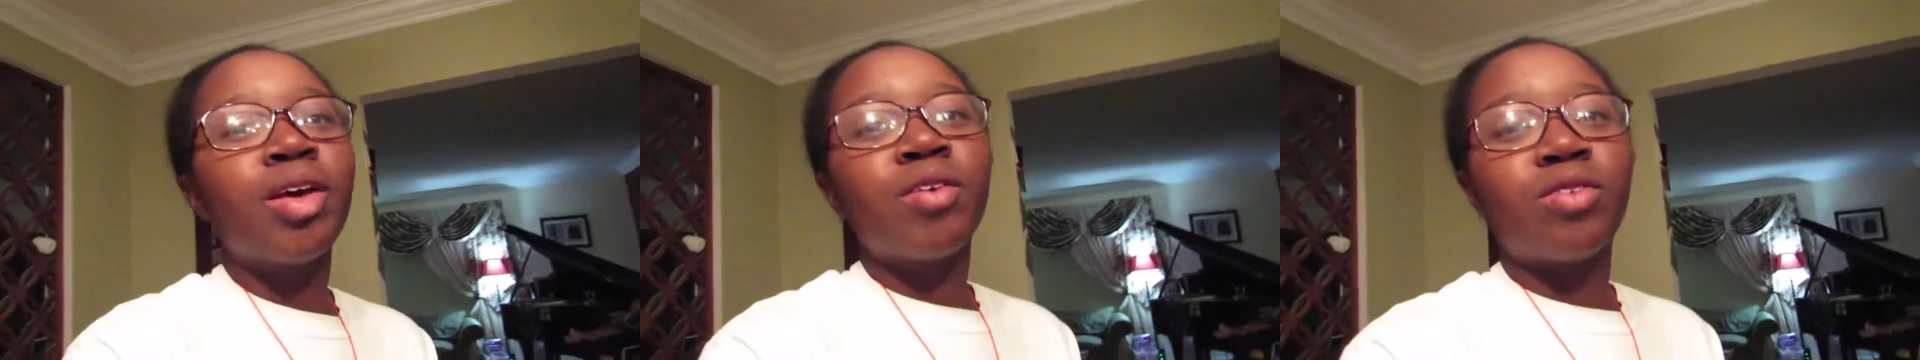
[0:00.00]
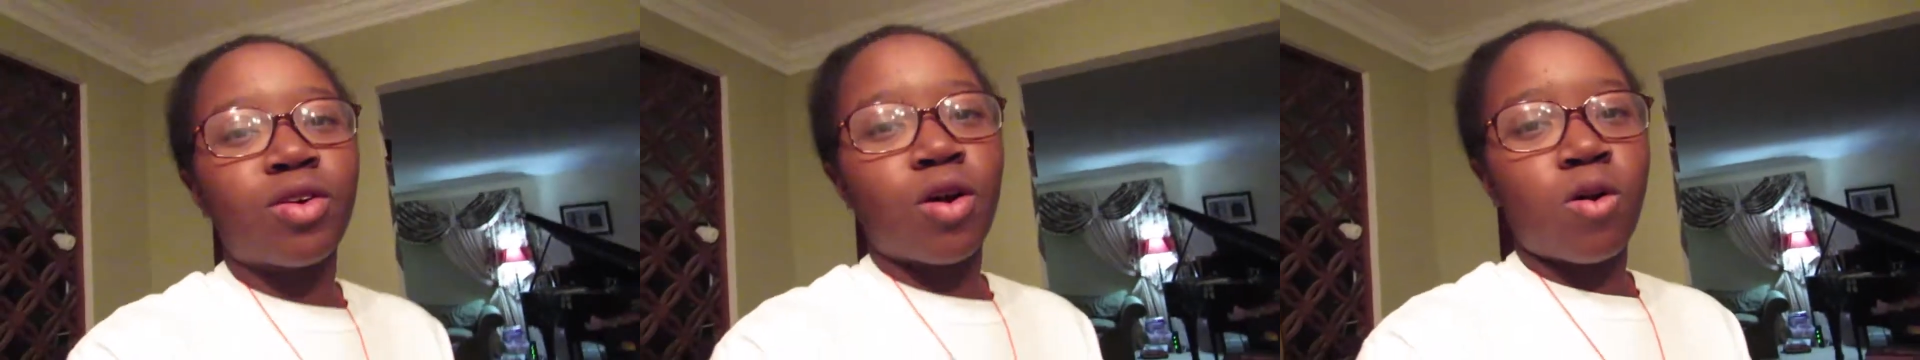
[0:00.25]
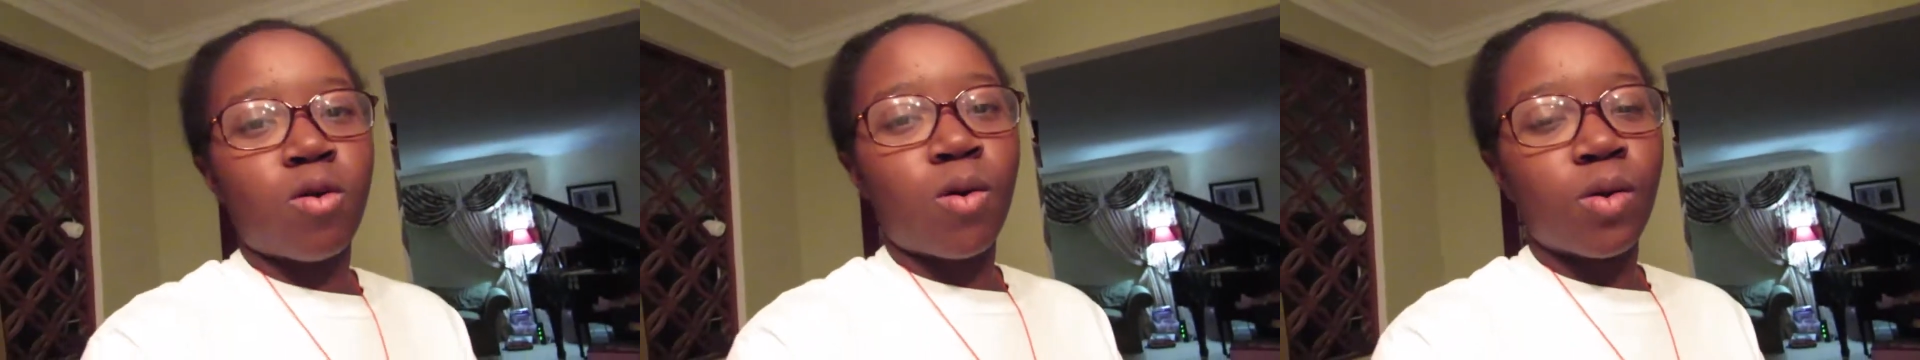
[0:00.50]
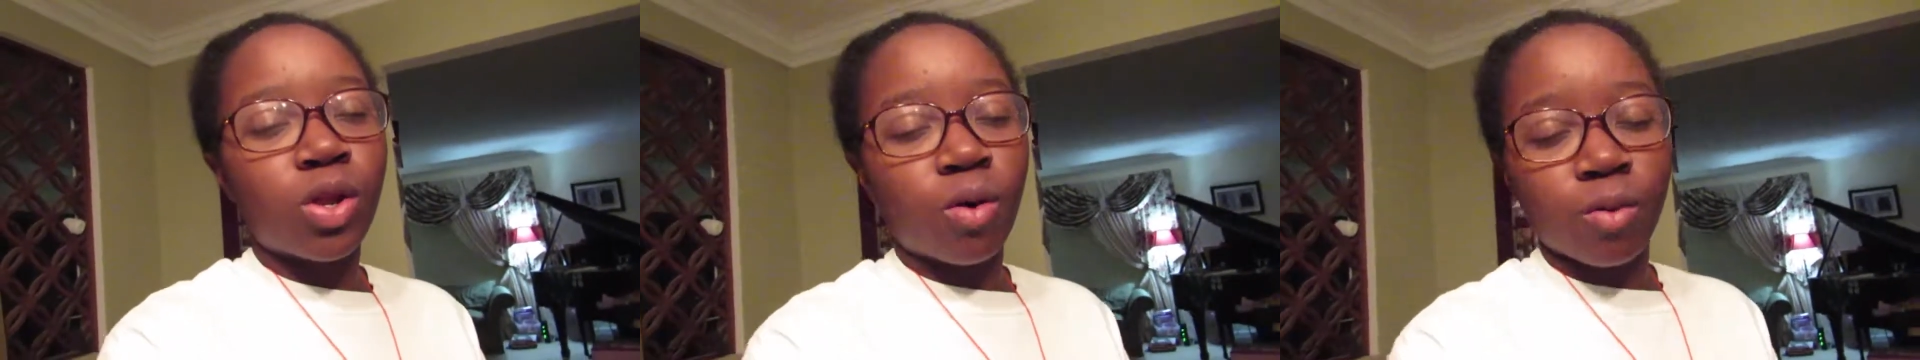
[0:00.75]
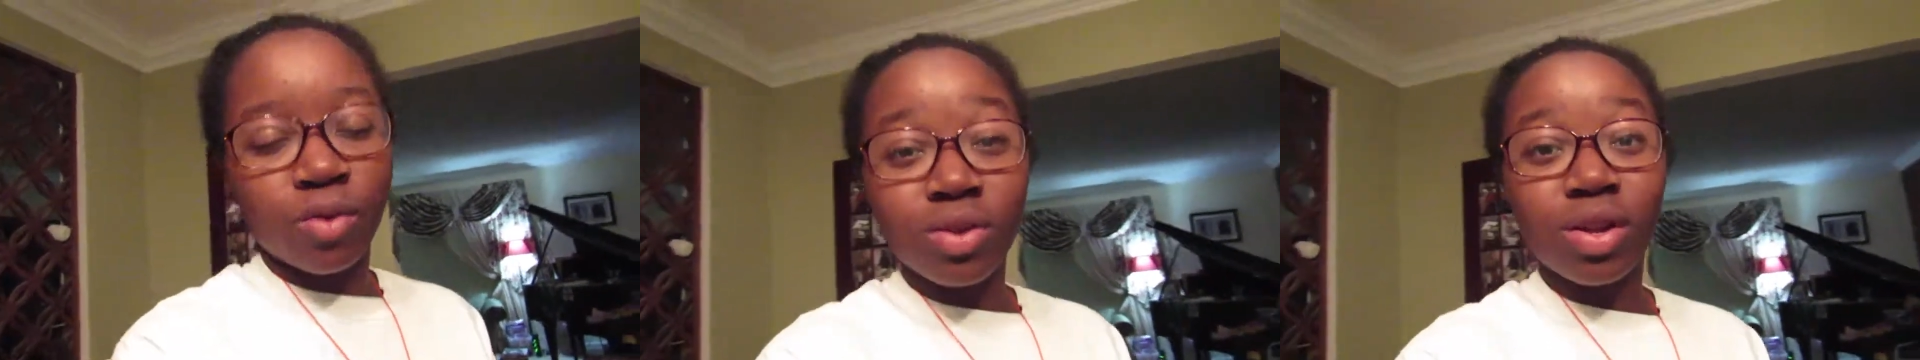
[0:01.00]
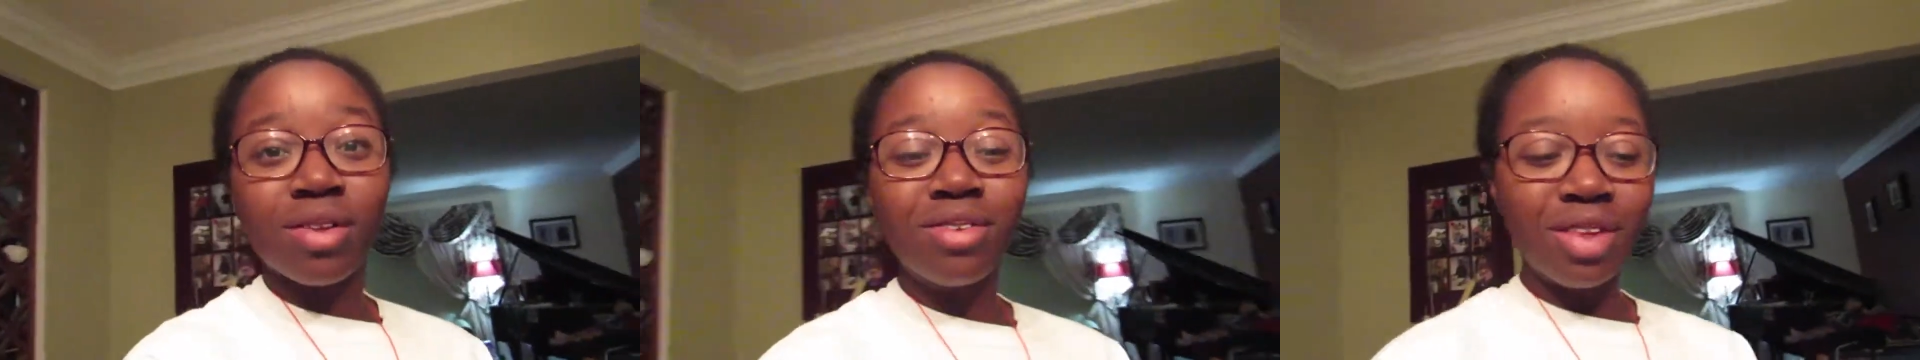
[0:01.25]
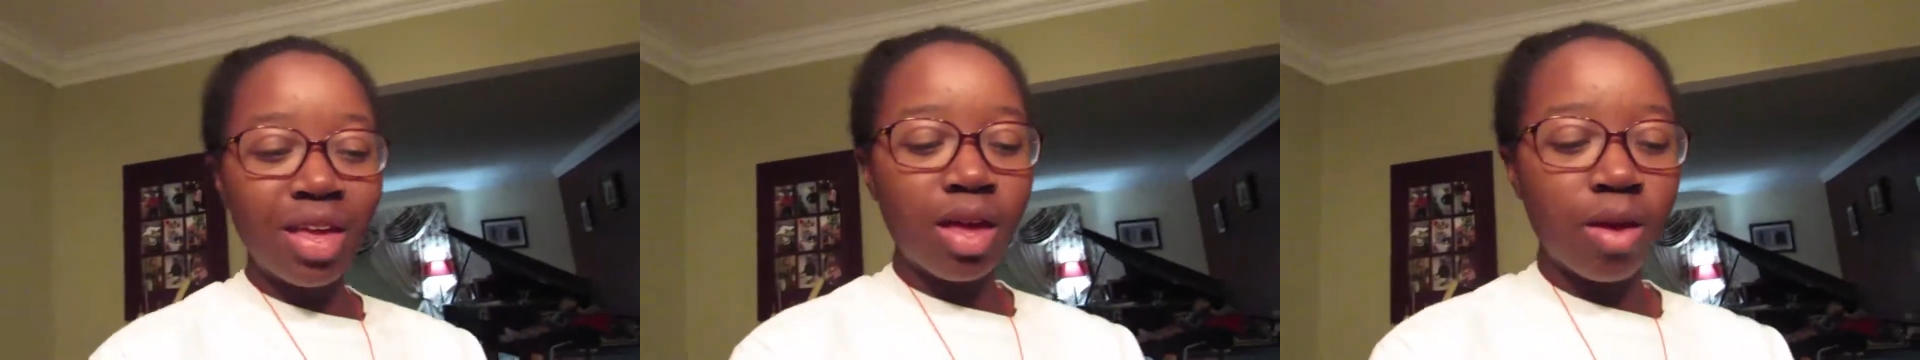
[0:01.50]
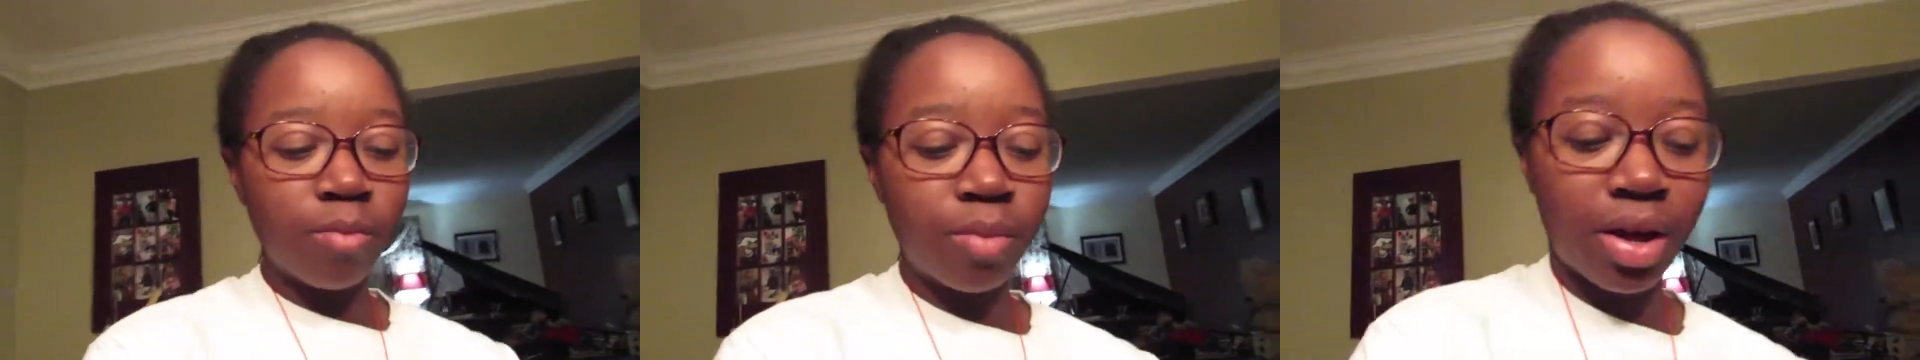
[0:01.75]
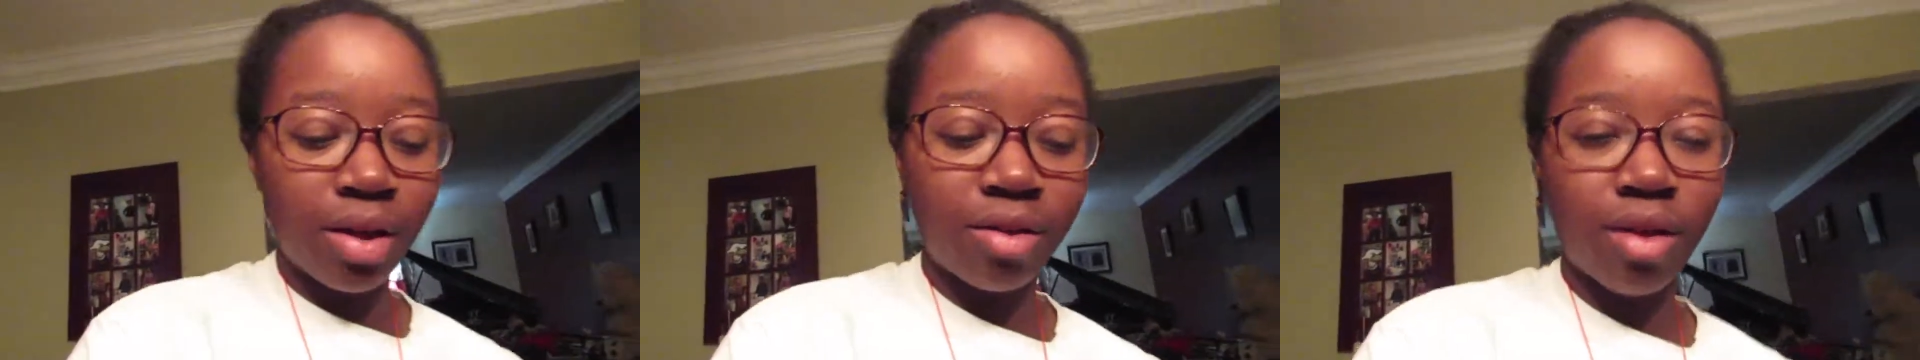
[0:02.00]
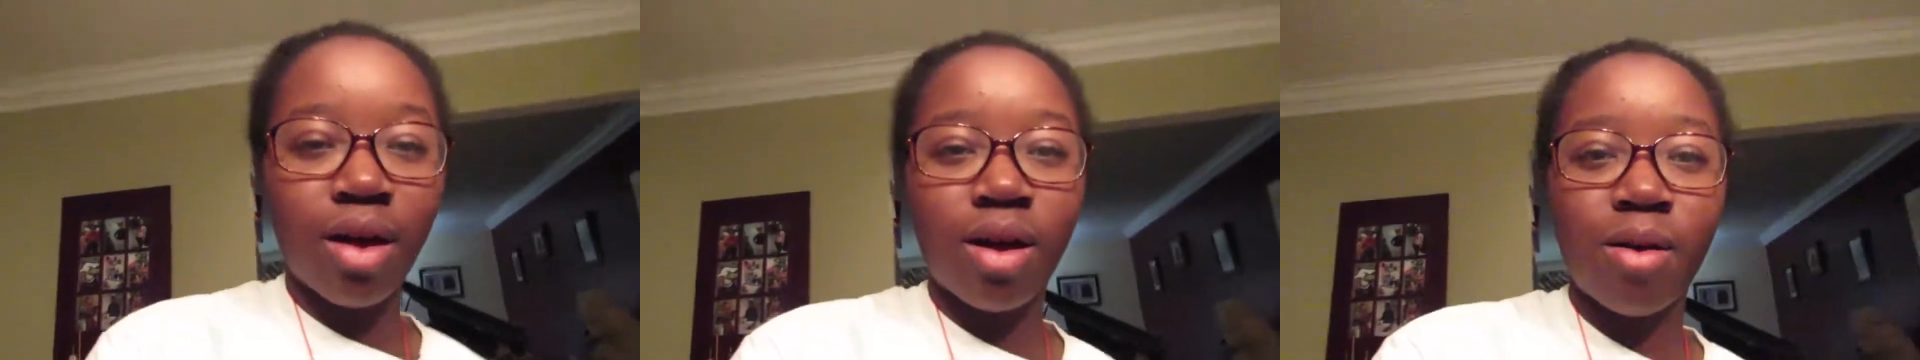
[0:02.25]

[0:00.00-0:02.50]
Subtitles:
So you know, we're just gonna see. But